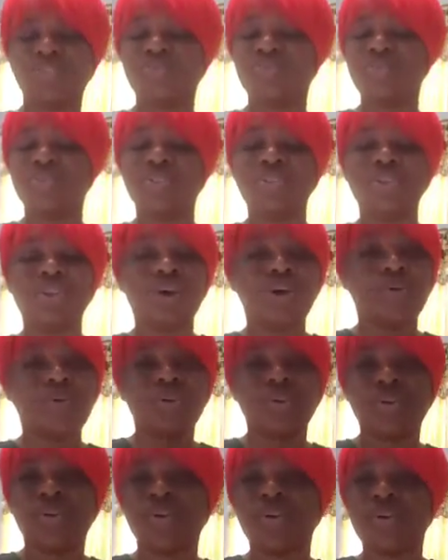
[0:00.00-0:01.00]

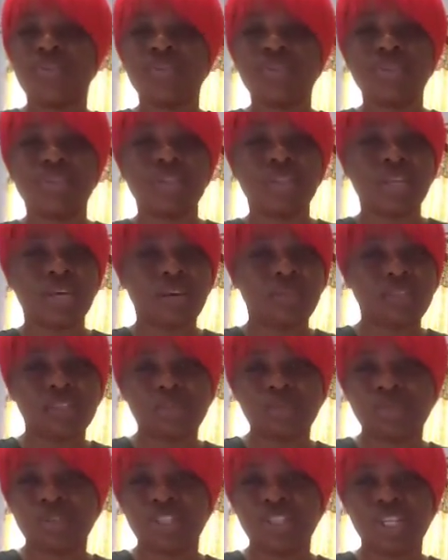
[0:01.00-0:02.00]
Your girl loves
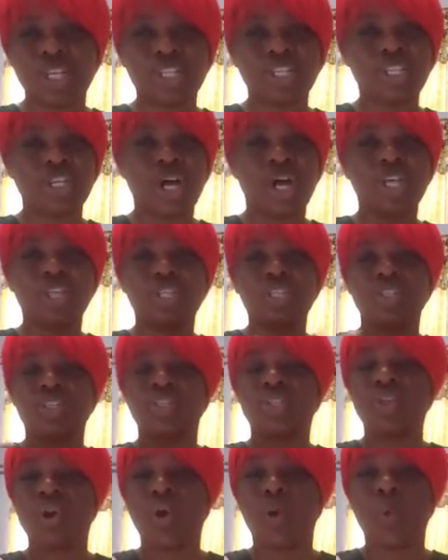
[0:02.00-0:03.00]
and appreciates y'all
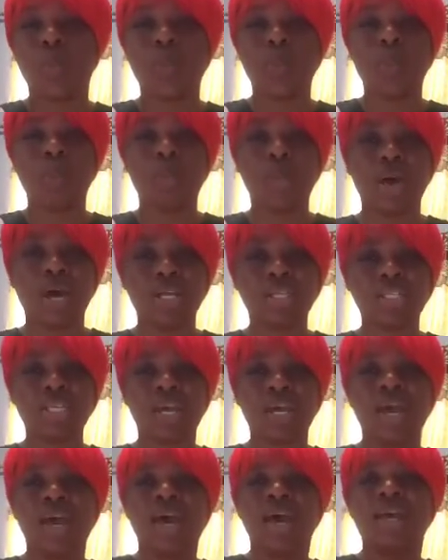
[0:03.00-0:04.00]
so much.
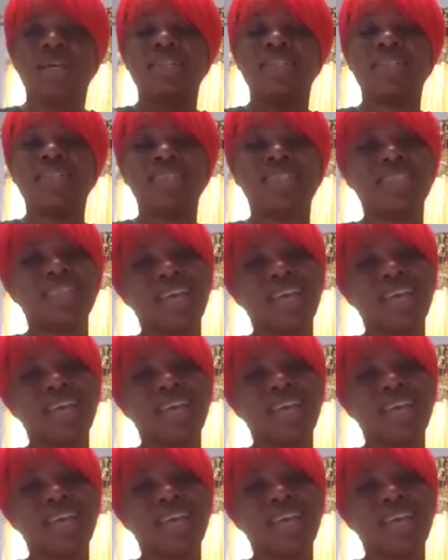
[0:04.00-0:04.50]
Until the